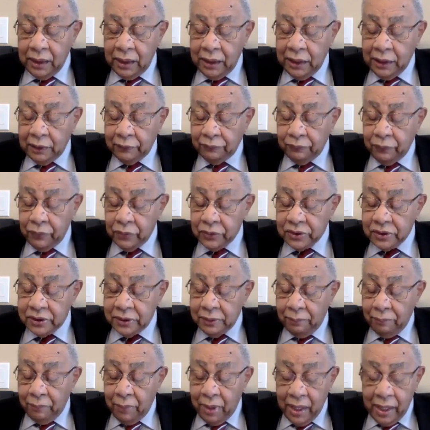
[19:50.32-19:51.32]
It puts
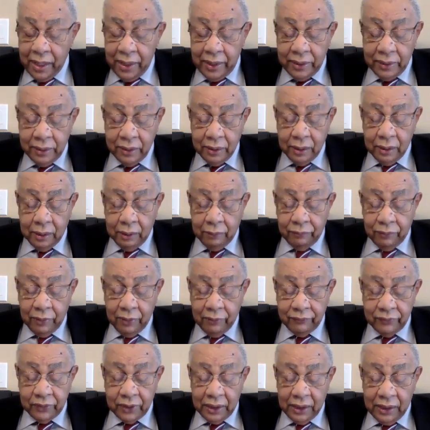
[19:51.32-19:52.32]
the mind
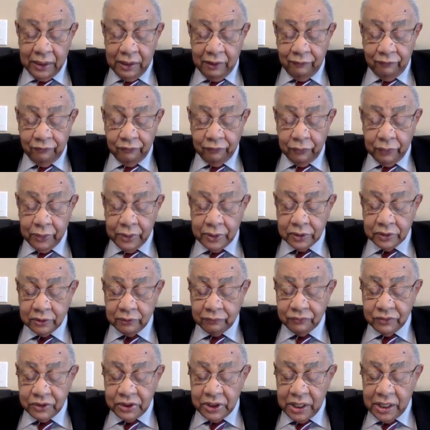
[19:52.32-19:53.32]
above the influence
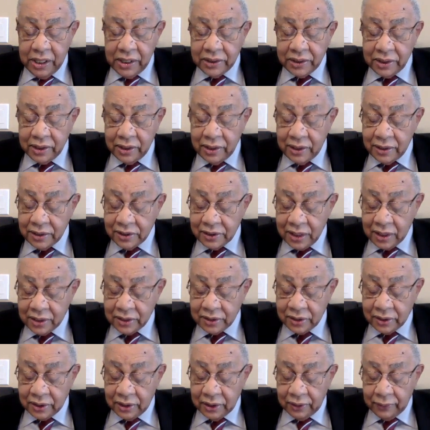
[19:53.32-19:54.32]
of change and
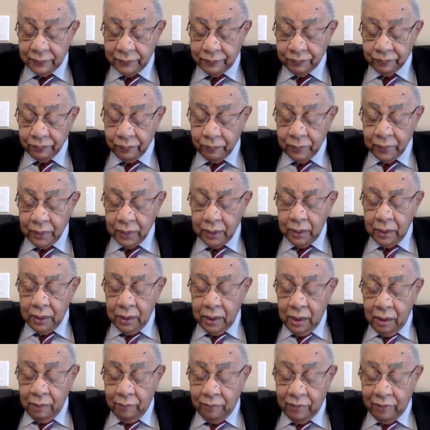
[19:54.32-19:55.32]
necessity,
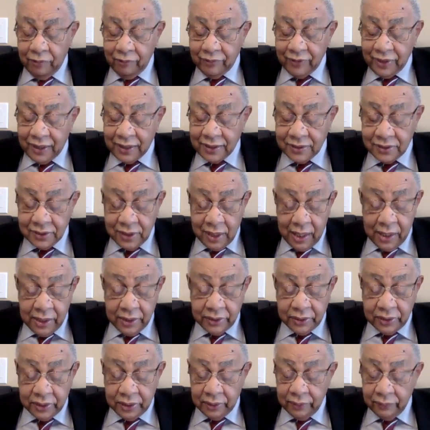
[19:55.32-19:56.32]
above
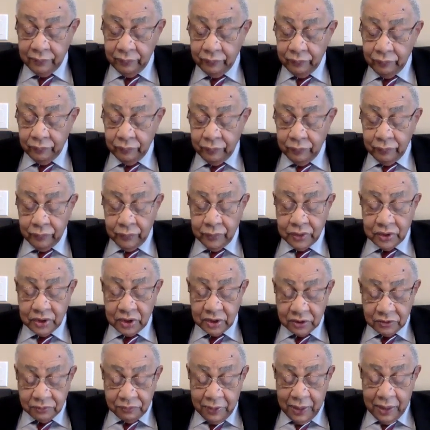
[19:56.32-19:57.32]
anxiety,
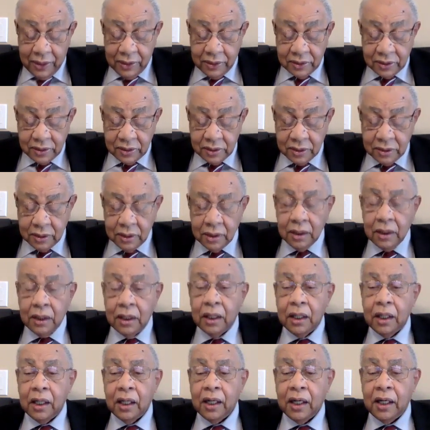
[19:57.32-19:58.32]
suspense,
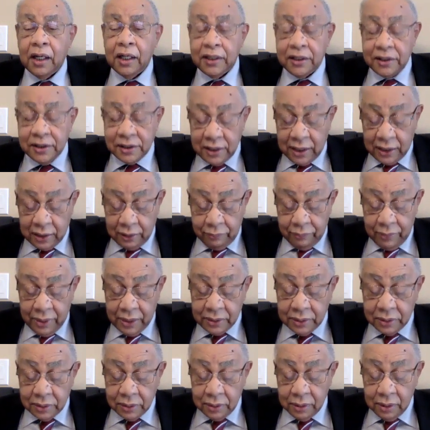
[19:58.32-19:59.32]

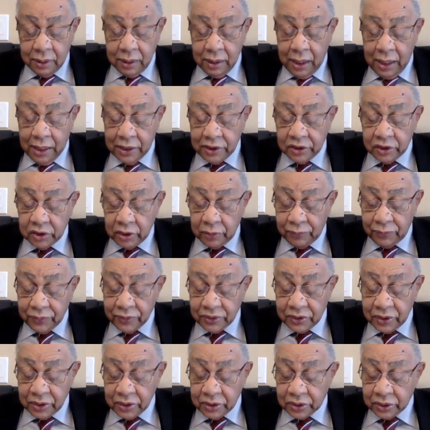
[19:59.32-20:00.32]
unsettlement, and
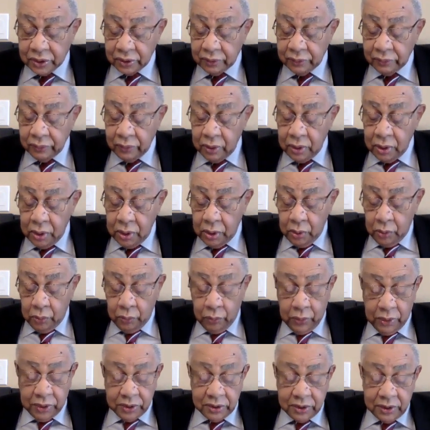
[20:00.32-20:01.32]
superstition,
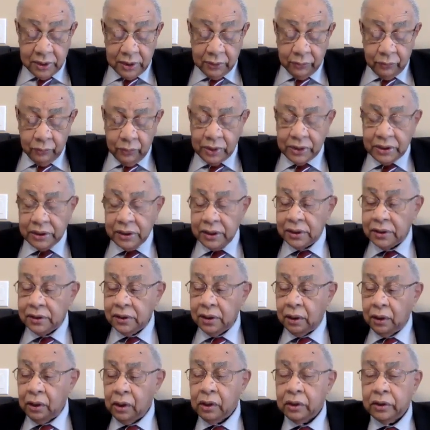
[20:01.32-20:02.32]
which is
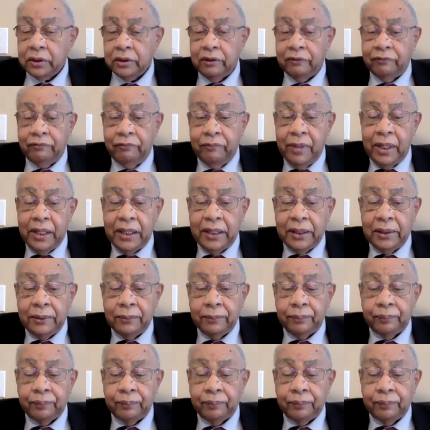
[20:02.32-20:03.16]
the lot of many.